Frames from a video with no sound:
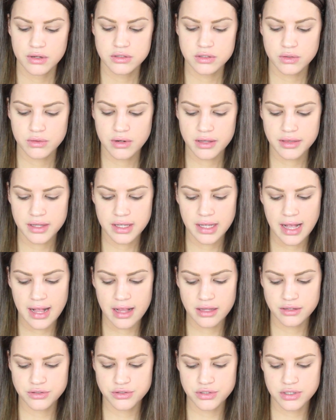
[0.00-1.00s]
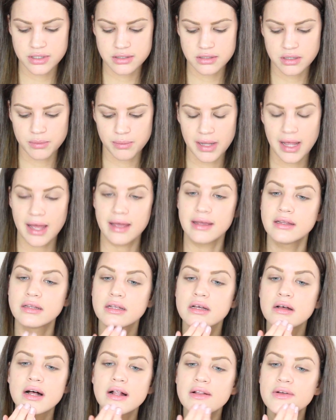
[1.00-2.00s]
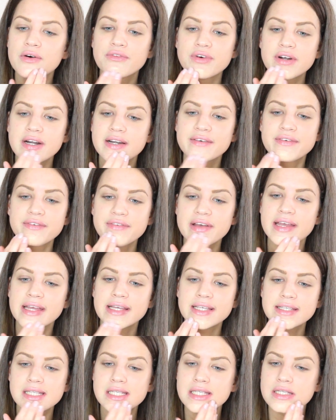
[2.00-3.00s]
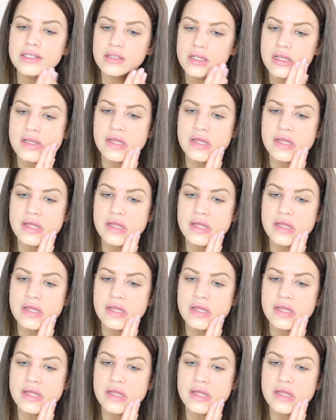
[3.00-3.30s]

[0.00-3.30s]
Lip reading: So nothing else, just apply it all over the face.